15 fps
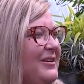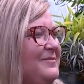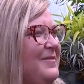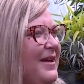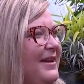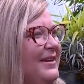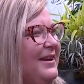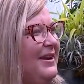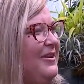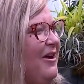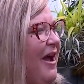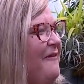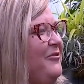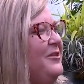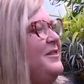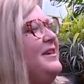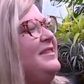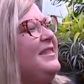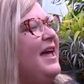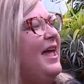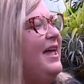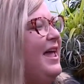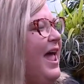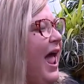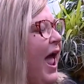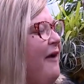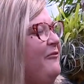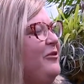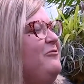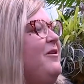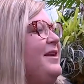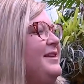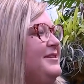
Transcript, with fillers: It's been you know everything that everyone